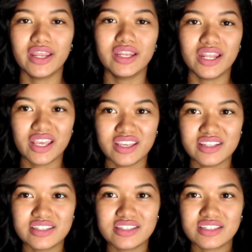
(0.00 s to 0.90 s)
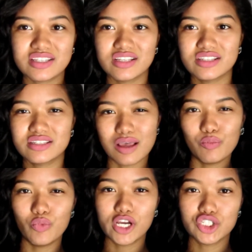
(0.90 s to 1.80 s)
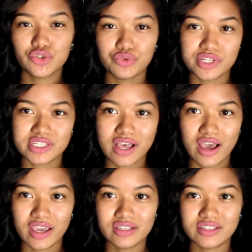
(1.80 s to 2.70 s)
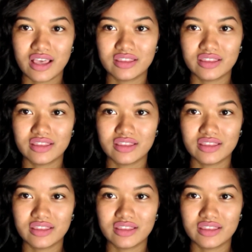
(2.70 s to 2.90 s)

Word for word: it is somewhat true to size at